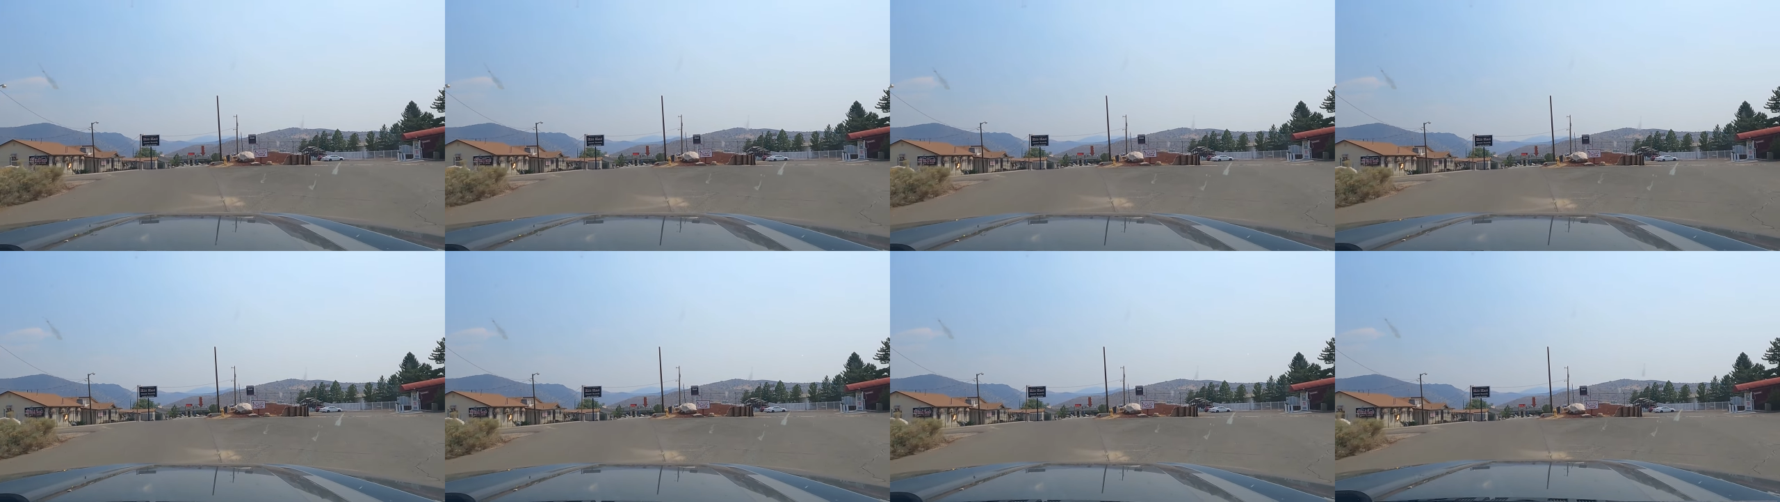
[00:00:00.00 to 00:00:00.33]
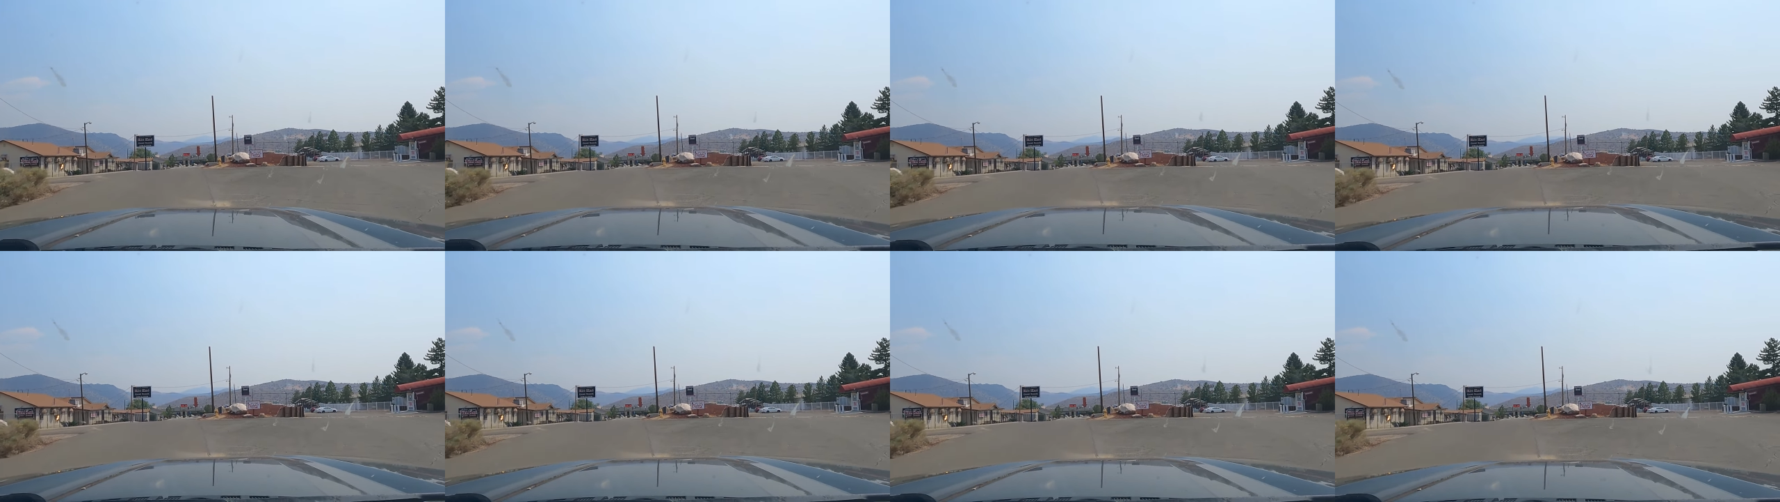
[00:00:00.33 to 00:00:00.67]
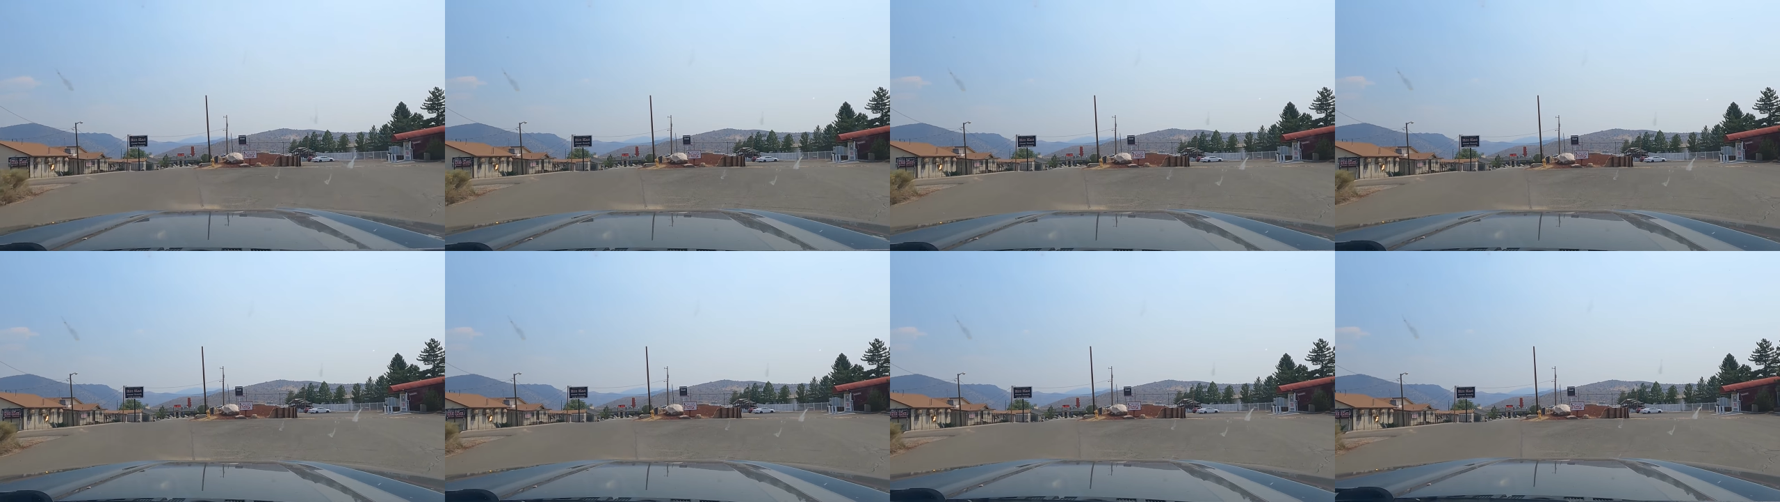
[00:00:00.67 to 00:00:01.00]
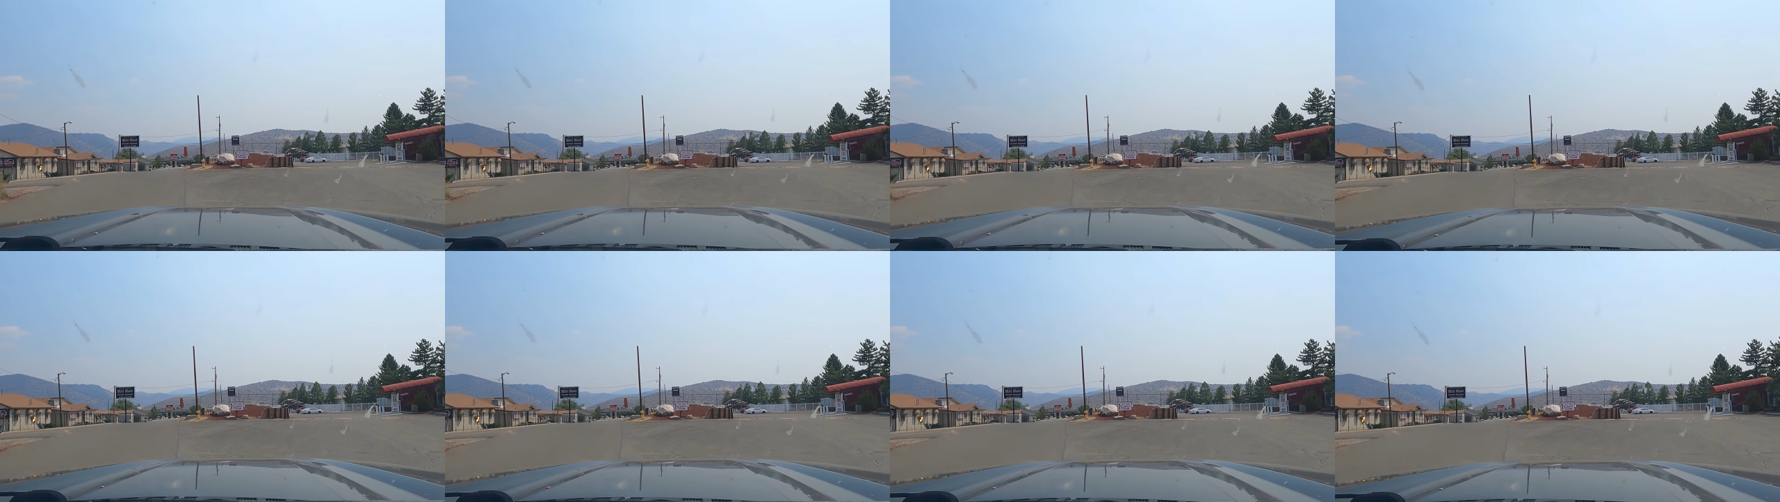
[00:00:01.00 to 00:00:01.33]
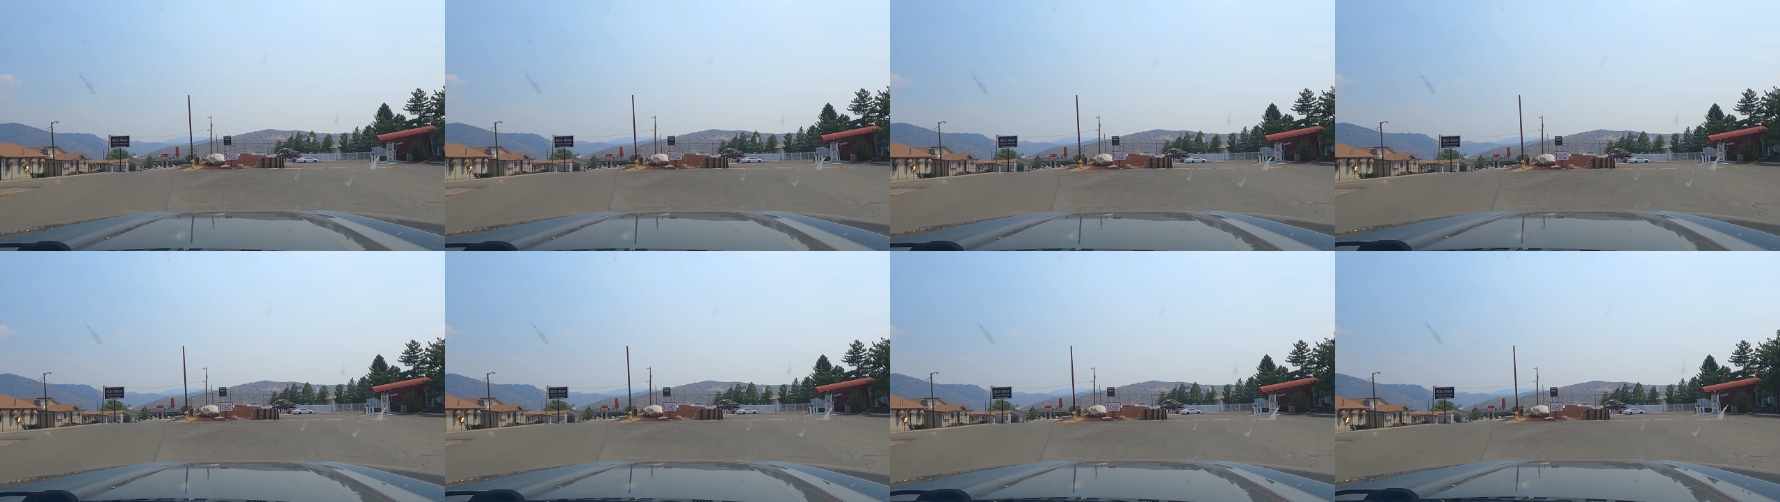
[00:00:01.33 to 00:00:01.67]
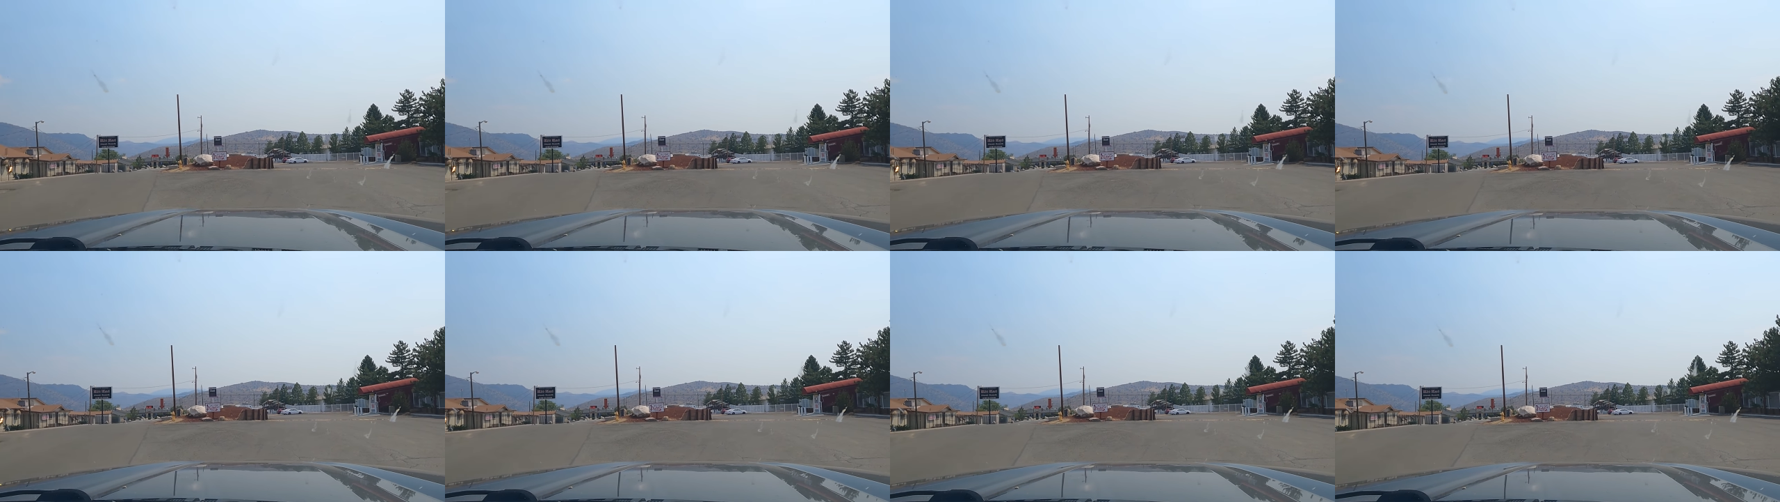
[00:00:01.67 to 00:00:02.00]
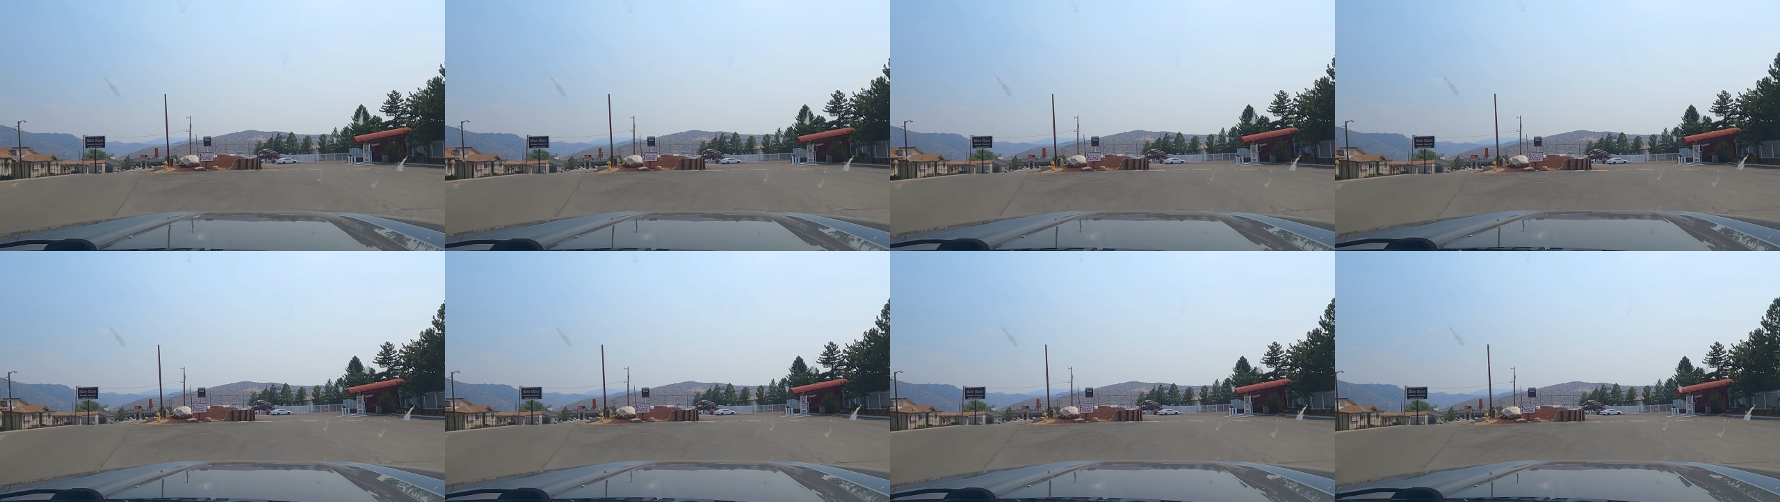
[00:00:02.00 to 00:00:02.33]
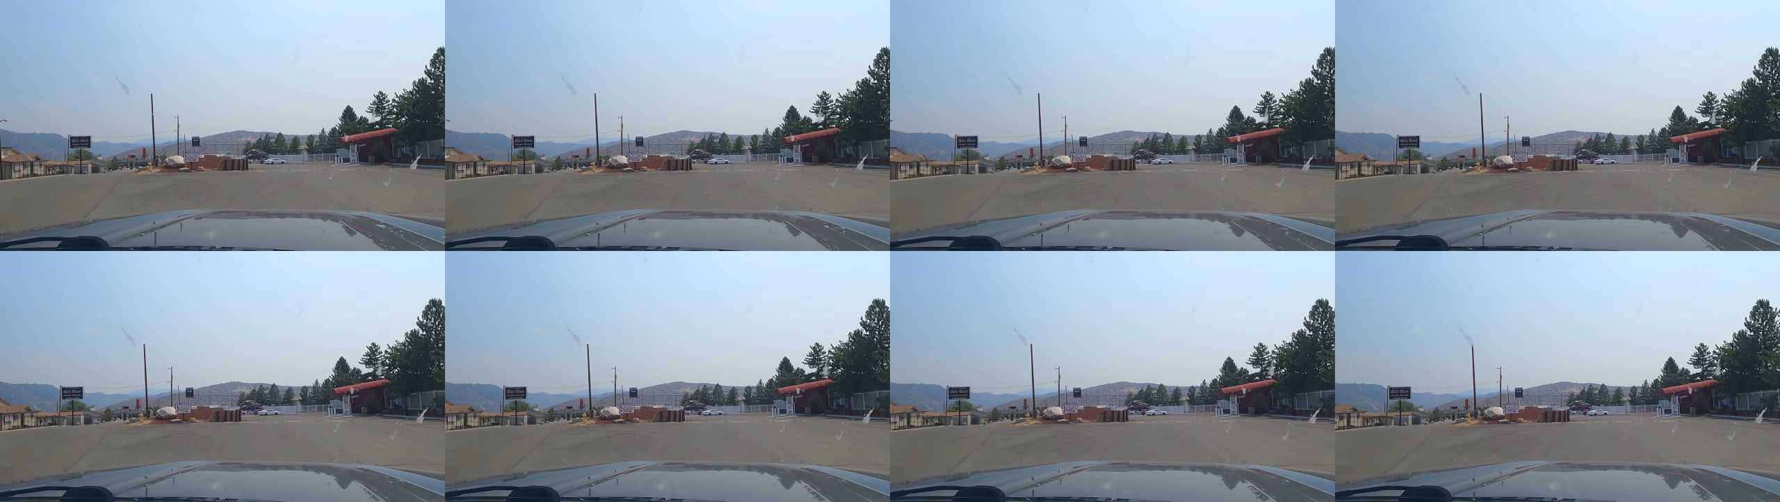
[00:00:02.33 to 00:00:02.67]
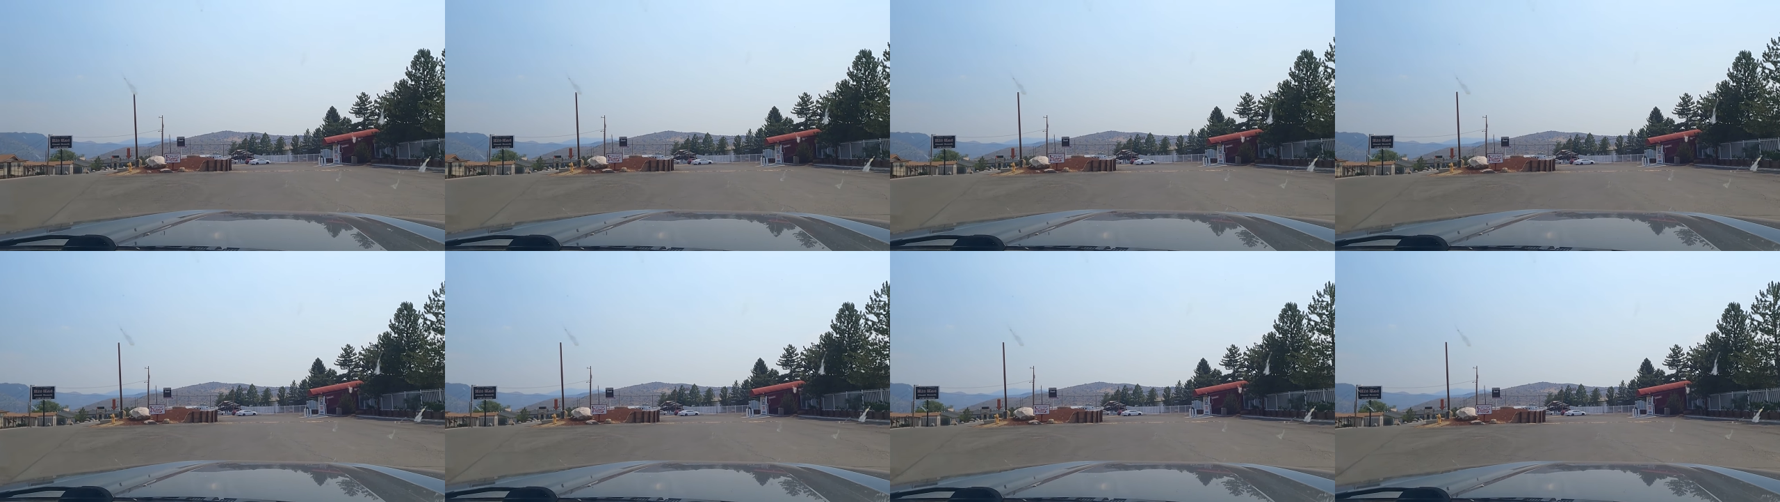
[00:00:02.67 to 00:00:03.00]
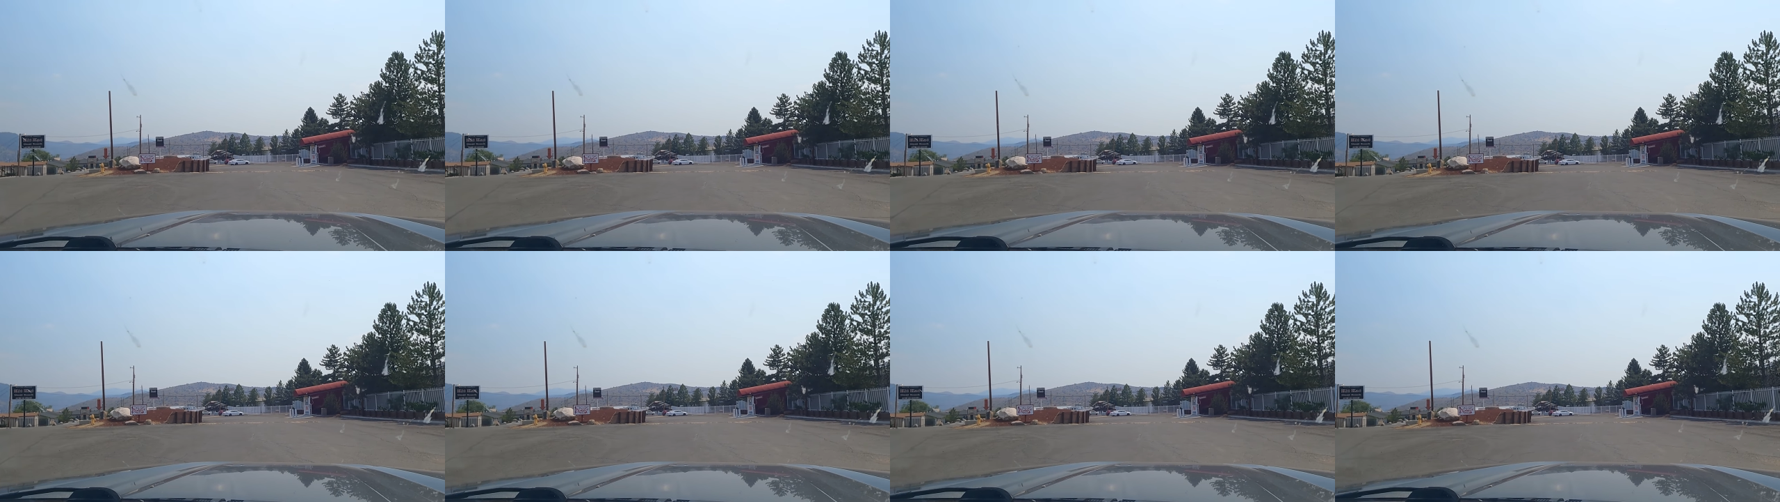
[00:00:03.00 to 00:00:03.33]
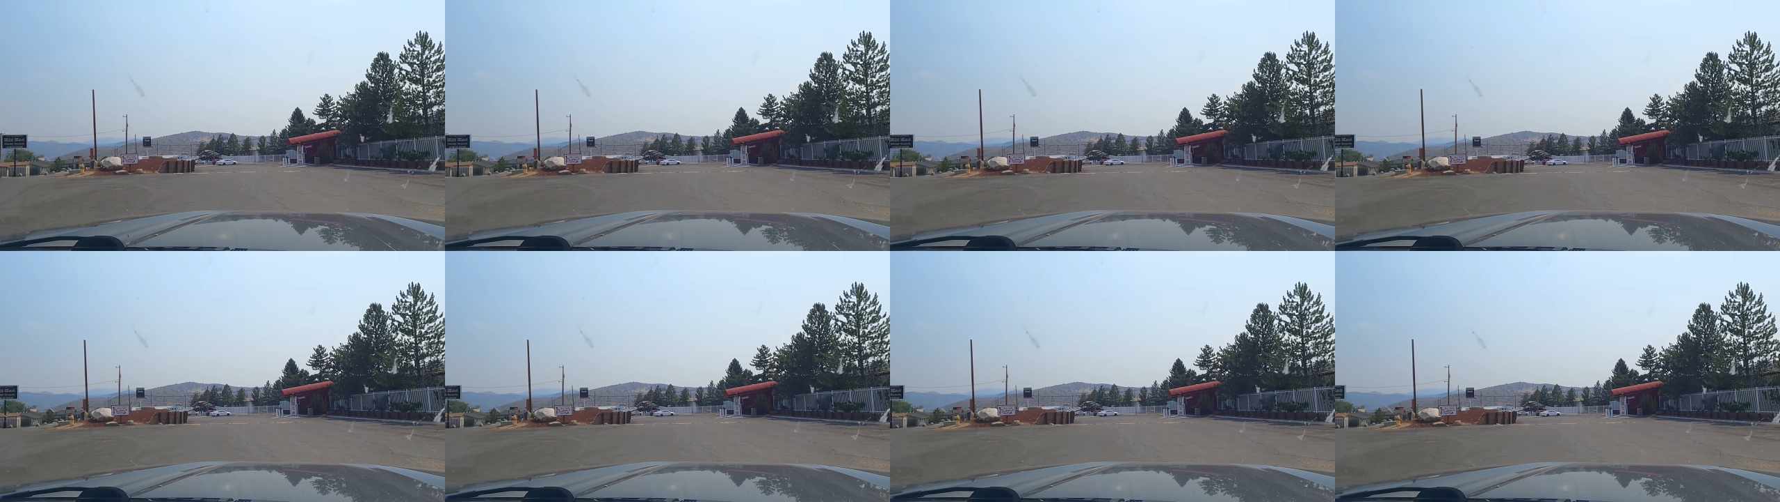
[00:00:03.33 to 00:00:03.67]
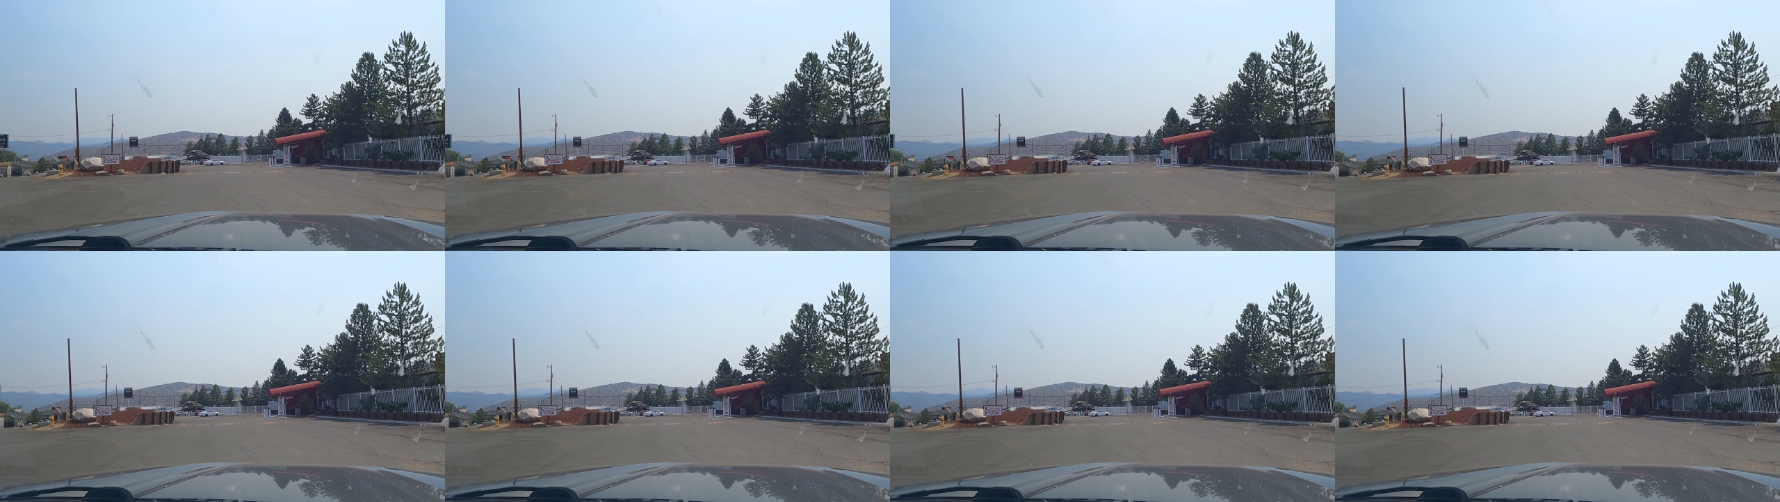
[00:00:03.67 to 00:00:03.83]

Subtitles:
Nobody's mouth can be seen.